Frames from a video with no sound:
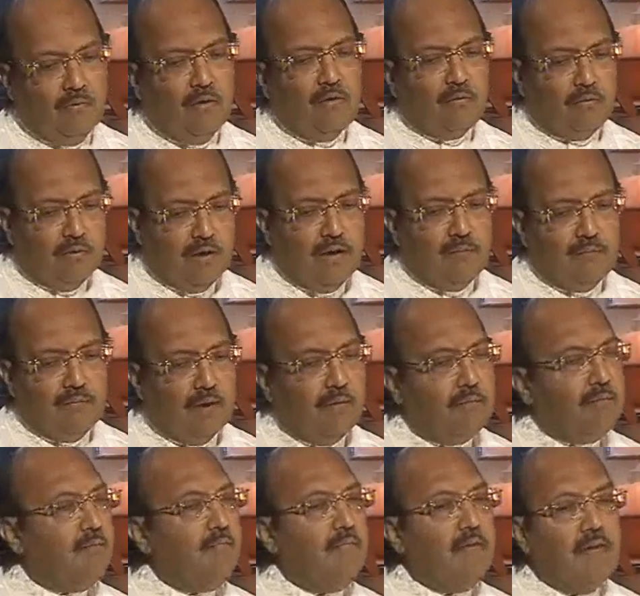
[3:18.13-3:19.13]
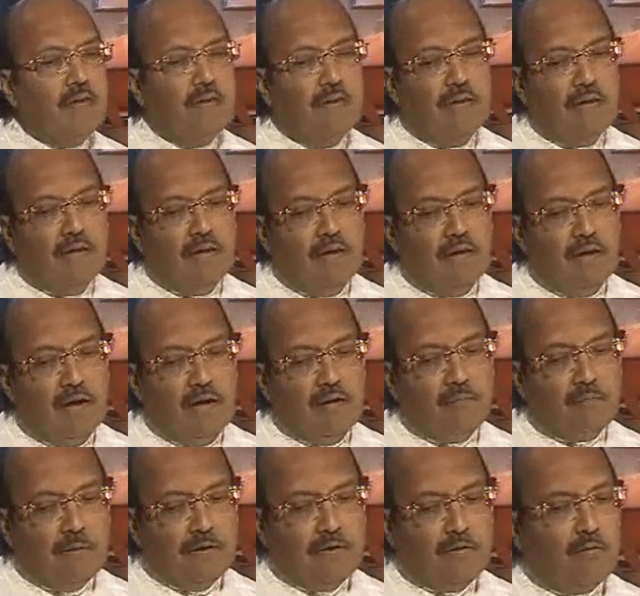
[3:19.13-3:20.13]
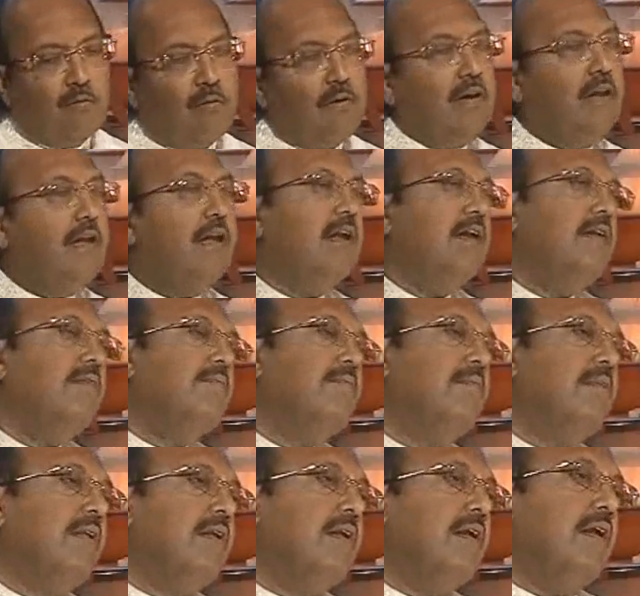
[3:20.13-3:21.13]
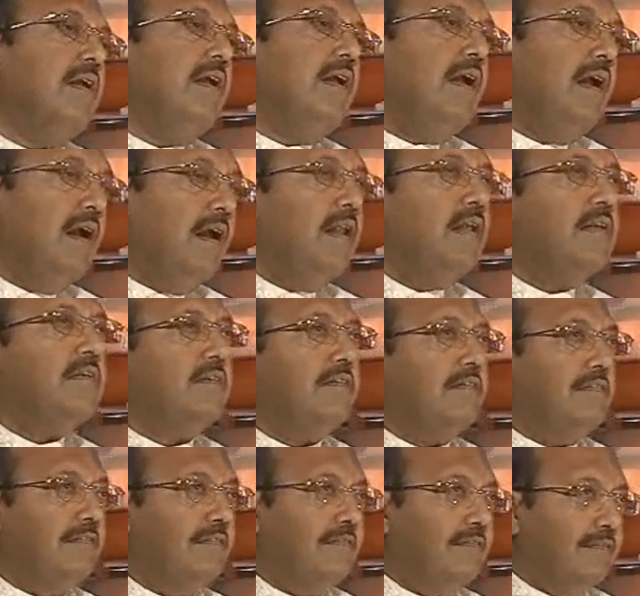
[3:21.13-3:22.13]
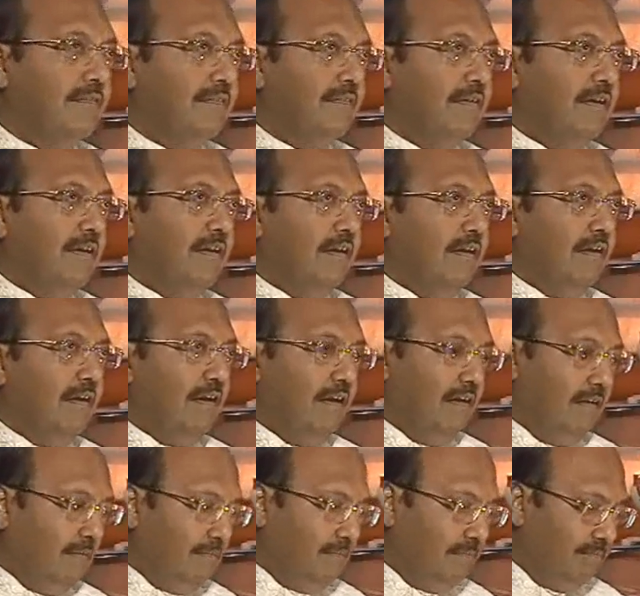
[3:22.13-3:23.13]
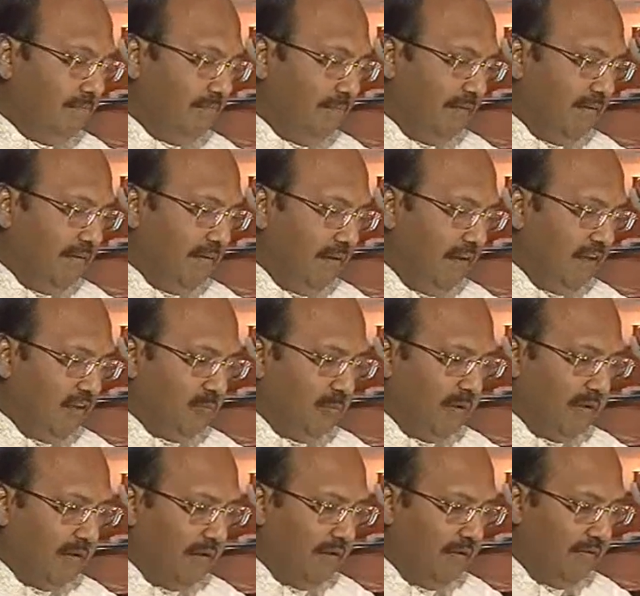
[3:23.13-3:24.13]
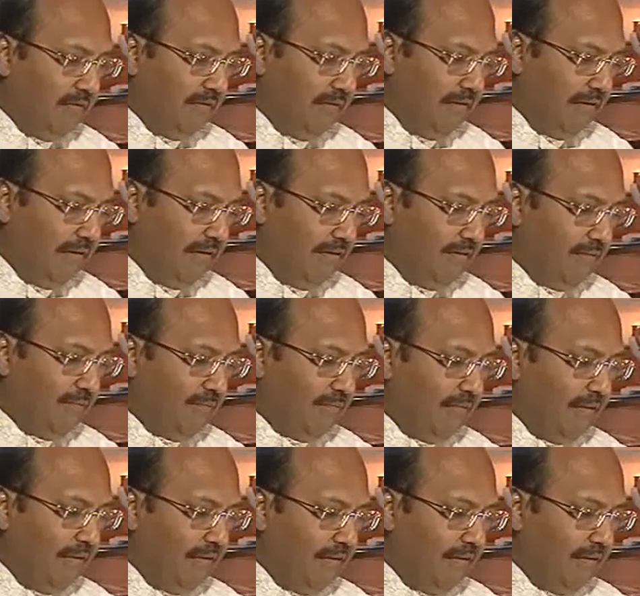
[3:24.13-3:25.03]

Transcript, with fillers: want to name them and particularly English uh, is speaking uh,